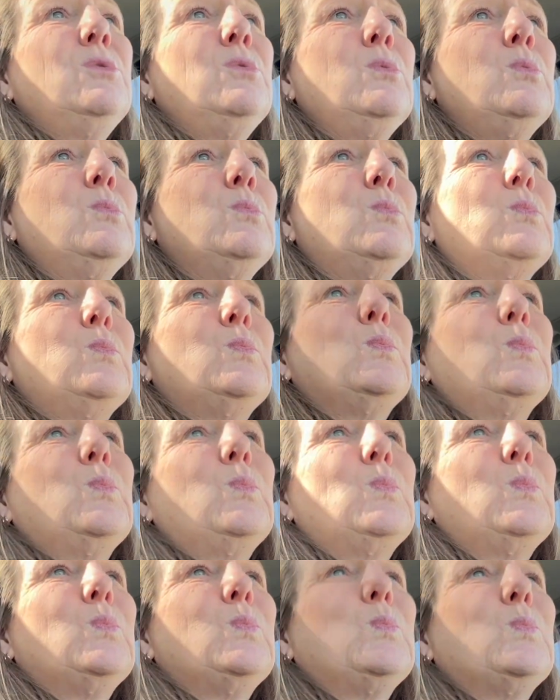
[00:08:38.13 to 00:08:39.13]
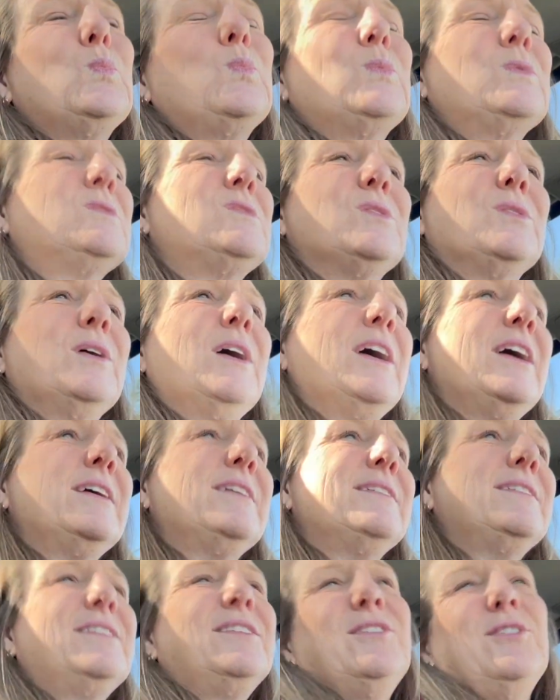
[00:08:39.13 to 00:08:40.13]
you. It's okay.
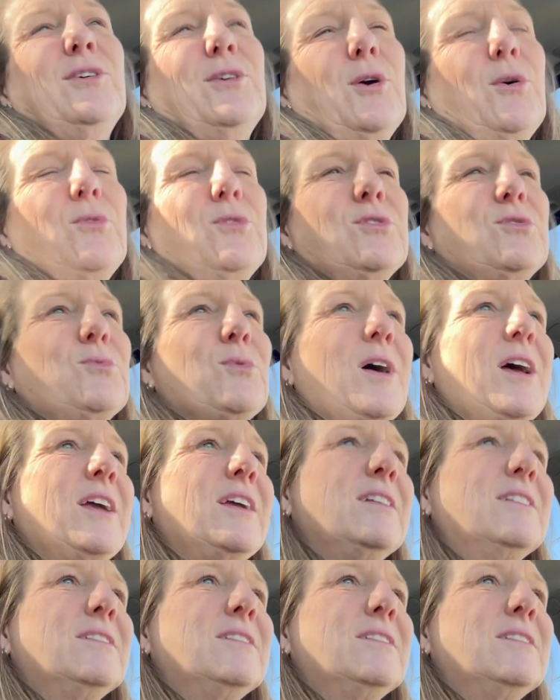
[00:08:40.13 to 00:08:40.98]
You can go this way.